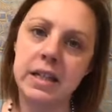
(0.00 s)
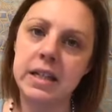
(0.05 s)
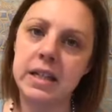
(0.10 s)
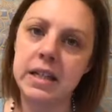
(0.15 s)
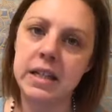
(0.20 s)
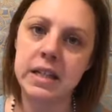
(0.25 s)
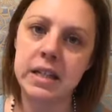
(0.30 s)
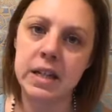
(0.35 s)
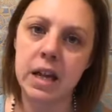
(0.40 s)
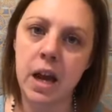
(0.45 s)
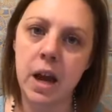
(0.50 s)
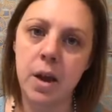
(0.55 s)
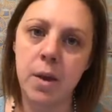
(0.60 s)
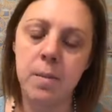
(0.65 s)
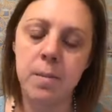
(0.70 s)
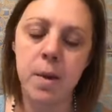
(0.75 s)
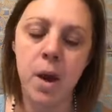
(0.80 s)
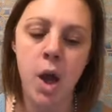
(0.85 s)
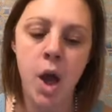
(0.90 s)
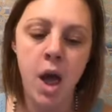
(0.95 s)

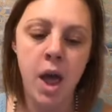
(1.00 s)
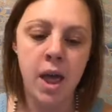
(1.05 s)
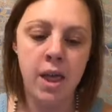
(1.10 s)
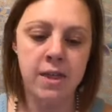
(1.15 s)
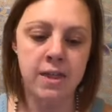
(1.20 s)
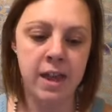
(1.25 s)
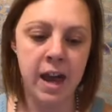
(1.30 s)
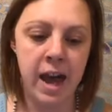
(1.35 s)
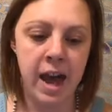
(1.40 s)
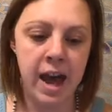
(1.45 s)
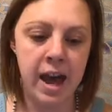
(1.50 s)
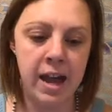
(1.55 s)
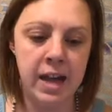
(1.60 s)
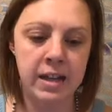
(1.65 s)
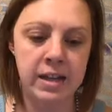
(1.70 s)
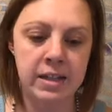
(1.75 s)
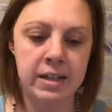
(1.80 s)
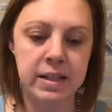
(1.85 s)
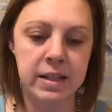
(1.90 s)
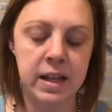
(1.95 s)
system
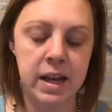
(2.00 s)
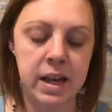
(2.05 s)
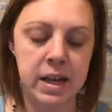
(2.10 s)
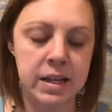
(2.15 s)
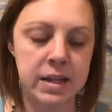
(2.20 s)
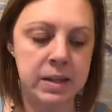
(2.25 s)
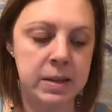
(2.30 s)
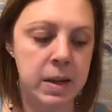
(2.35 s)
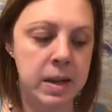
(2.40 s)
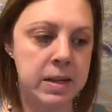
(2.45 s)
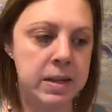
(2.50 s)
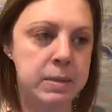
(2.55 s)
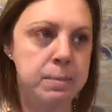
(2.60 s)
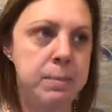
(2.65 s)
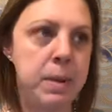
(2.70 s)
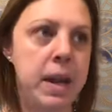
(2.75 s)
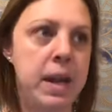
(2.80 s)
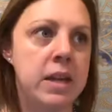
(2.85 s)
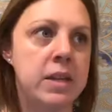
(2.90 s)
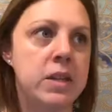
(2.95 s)
that is
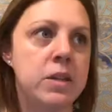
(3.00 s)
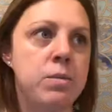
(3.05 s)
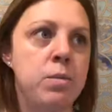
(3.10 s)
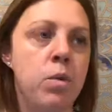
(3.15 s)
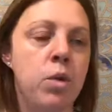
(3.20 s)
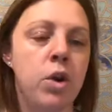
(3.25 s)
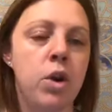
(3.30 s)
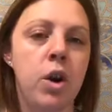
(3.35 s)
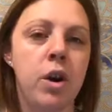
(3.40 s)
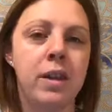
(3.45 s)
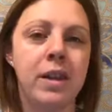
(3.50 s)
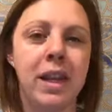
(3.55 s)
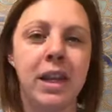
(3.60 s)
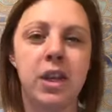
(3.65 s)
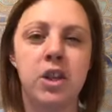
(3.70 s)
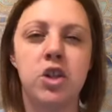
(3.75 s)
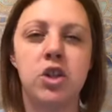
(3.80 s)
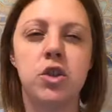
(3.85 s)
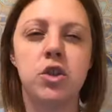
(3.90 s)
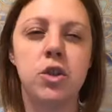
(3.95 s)
based more on like
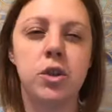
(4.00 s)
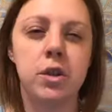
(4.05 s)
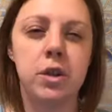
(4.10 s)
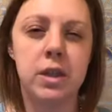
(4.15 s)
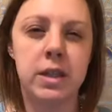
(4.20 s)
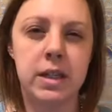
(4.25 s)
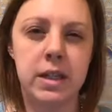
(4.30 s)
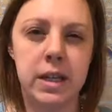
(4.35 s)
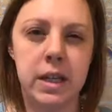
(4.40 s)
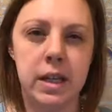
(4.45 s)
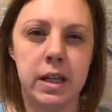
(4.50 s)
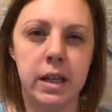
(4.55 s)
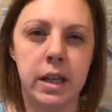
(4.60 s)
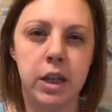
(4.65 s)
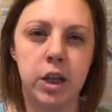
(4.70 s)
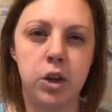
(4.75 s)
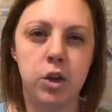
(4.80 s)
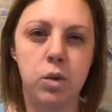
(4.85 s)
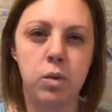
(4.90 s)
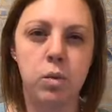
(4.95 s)
certainty.
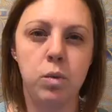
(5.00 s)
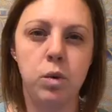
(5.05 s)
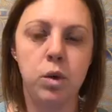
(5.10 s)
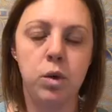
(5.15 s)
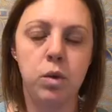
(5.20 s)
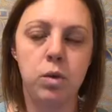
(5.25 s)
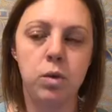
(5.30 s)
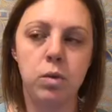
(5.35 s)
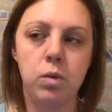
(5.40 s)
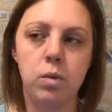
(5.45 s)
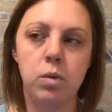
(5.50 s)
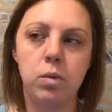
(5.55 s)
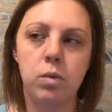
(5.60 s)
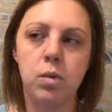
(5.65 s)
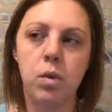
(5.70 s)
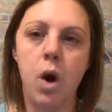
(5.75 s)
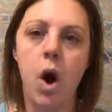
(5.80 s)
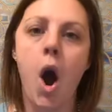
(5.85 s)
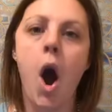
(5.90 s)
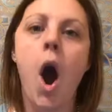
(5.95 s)
Like you
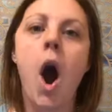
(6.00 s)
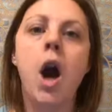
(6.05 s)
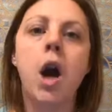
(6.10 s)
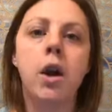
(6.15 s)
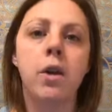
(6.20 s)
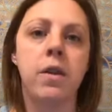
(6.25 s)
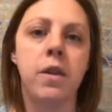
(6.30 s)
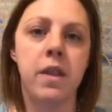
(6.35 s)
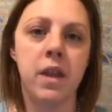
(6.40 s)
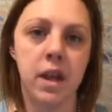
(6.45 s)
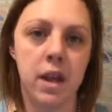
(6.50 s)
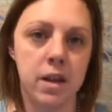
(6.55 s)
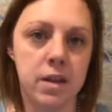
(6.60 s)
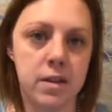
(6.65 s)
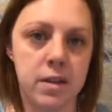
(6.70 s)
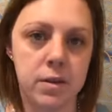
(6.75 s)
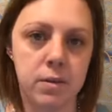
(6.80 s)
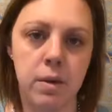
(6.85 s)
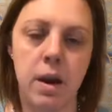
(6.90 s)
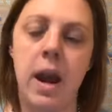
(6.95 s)
are
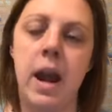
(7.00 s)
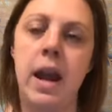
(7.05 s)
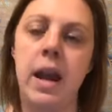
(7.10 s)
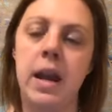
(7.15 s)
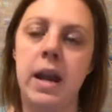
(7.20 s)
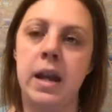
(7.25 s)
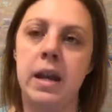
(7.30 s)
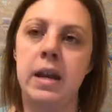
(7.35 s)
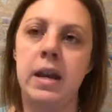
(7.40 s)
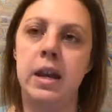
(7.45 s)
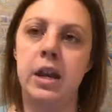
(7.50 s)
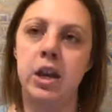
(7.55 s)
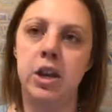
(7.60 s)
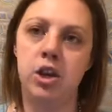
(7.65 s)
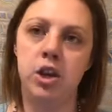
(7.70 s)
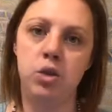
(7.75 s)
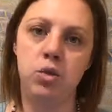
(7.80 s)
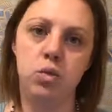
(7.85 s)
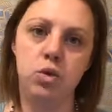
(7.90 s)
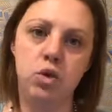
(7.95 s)
this, right? And
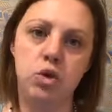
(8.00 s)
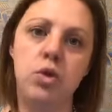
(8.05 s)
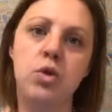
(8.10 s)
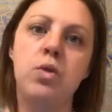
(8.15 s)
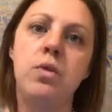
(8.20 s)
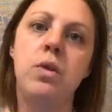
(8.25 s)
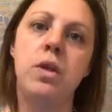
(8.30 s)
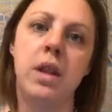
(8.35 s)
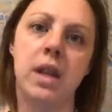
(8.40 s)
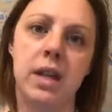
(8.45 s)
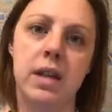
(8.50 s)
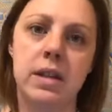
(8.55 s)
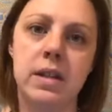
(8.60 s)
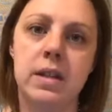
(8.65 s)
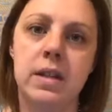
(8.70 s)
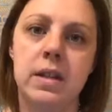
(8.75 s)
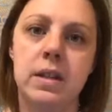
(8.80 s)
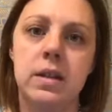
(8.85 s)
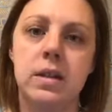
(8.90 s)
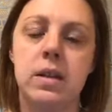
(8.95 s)
you do
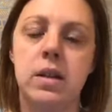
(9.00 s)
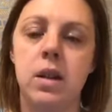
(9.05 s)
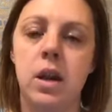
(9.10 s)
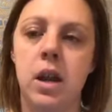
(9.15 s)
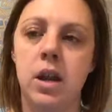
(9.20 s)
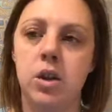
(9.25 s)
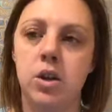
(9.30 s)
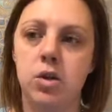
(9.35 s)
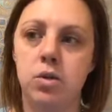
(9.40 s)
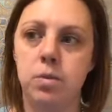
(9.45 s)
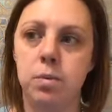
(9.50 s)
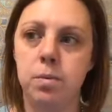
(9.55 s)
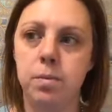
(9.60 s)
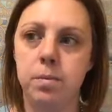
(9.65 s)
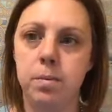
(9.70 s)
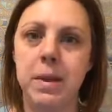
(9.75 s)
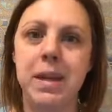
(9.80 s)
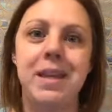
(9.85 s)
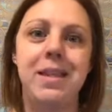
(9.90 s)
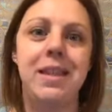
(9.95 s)
this and you
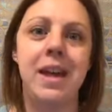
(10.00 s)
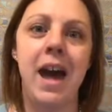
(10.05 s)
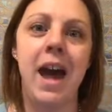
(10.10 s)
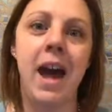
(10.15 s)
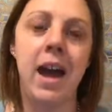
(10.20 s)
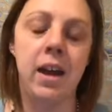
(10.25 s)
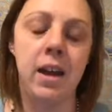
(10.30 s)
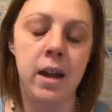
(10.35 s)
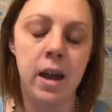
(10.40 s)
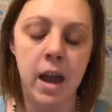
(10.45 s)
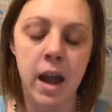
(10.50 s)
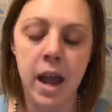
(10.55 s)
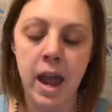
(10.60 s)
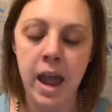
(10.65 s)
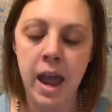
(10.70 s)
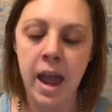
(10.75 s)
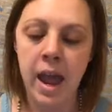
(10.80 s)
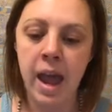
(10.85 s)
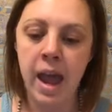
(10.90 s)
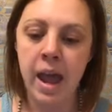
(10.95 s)
be that.
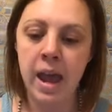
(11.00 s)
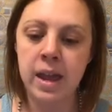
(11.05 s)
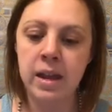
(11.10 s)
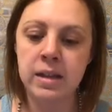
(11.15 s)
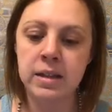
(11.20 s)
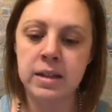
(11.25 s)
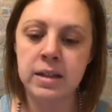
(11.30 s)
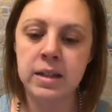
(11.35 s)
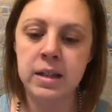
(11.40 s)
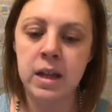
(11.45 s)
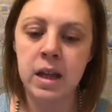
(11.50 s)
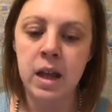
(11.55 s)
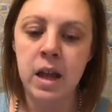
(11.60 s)
And